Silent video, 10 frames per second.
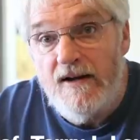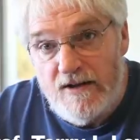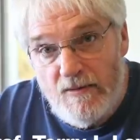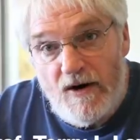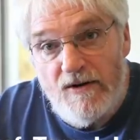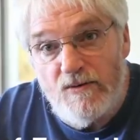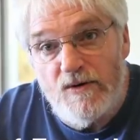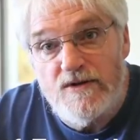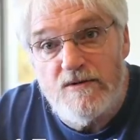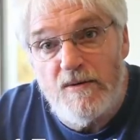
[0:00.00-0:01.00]
To borrow the
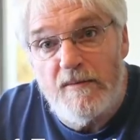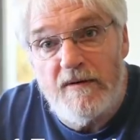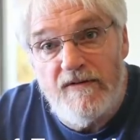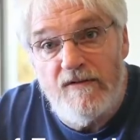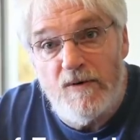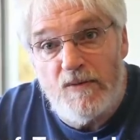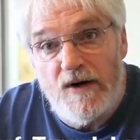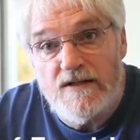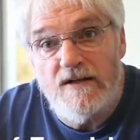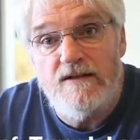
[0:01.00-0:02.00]
words of one of my favorite
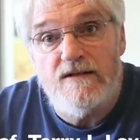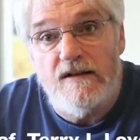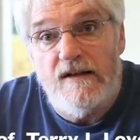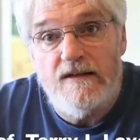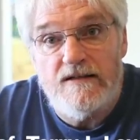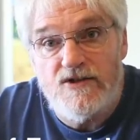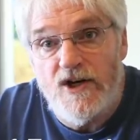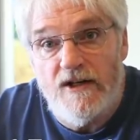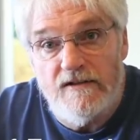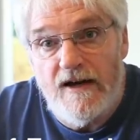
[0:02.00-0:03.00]
presidents, this
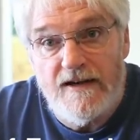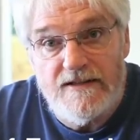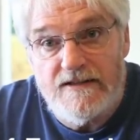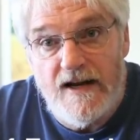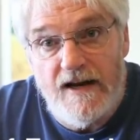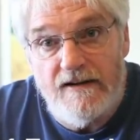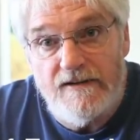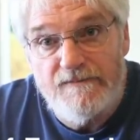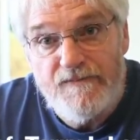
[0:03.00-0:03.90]
shall not stand.